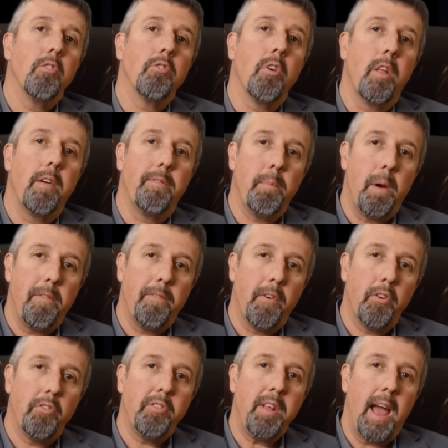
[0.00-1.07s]
So my
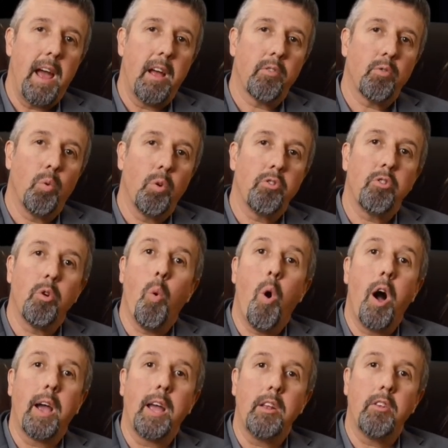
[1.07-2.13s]
first task was to
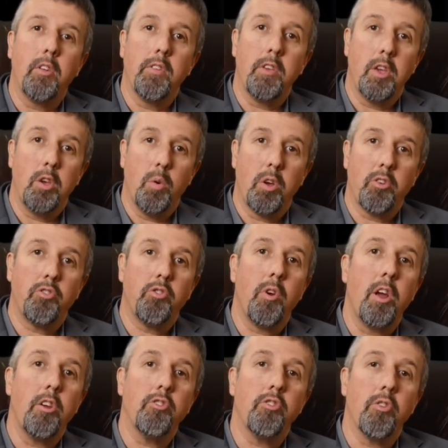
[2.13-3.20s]
walk into the U.S.
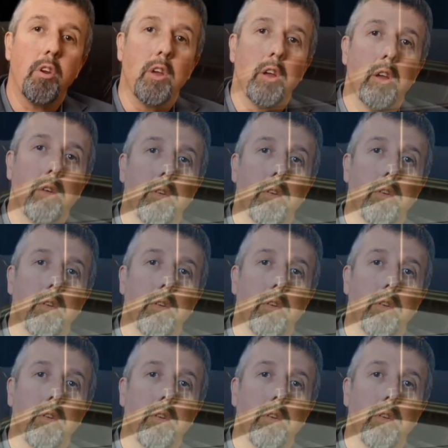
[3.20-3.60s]
Treasury.